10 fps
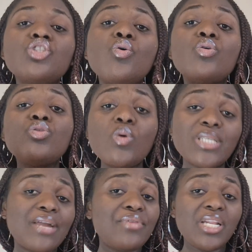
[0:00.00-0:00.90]
So
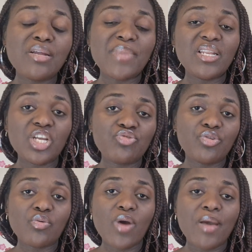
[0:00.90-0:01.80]
those are really the
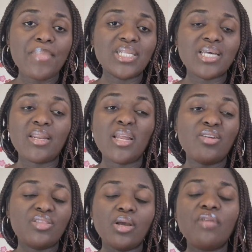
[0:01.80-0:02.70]
mandatory requirements, and then
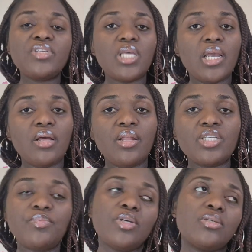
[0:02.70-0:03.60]
nothing, obviously
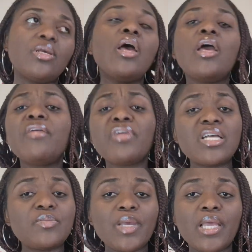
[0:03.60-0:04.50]
English, because if you
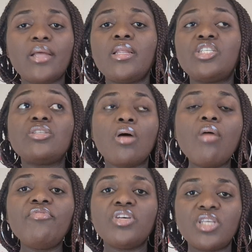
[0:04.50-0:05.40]
can't speak English, it's
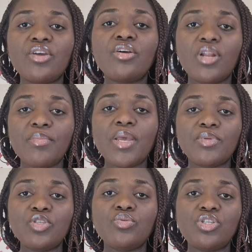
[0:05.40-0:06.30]
obvious that you're not going to be
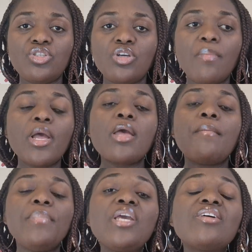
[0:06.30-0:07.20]
able to do this job,
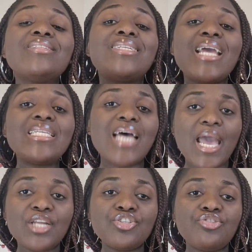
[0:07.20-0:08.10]
because the data
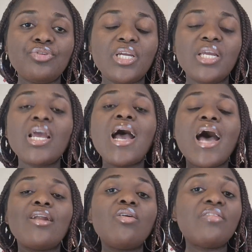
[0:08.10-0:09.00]
entry
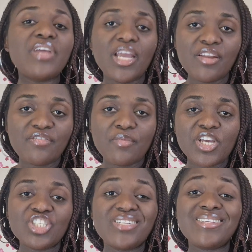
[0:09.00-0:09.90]
and all of the
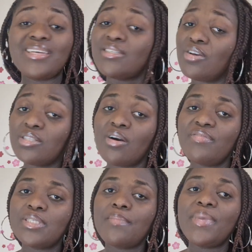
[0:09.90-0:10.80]
information is going to
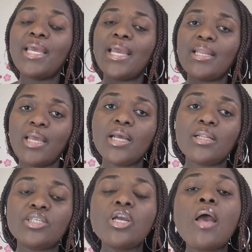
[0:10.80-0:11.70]
obviously be in
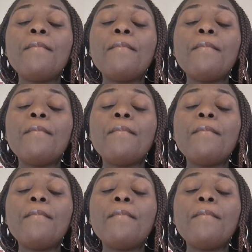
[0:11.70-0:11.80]
English.